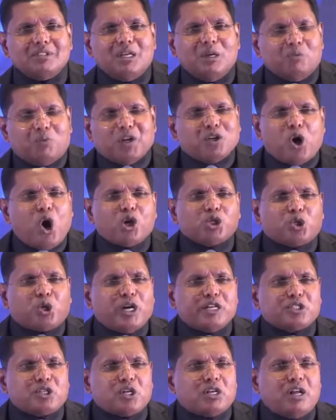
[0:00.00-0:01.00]
We are not
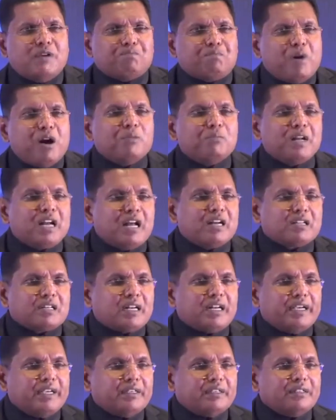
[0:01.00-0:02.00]
going to live
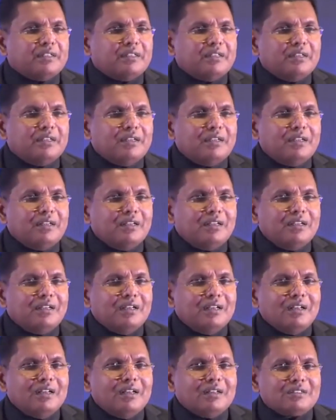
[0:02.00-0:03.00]
permanently.
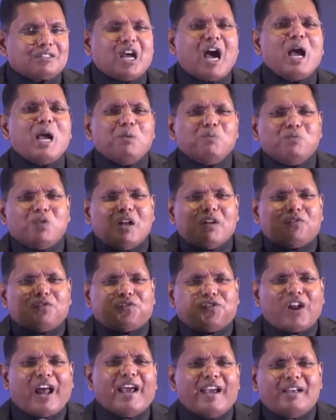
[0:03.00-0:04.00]
Time will
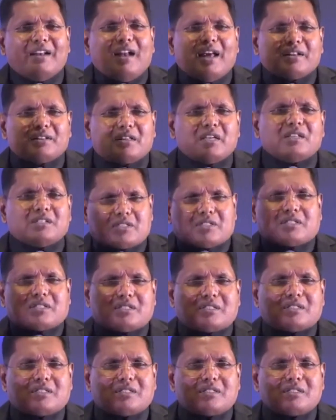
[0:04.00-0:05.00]
fly like
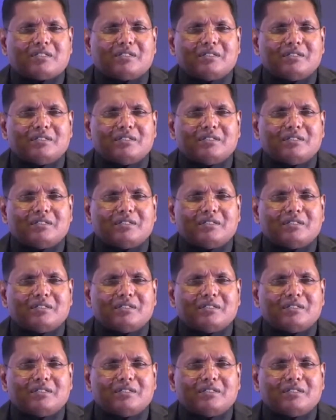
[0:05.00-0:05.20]
this.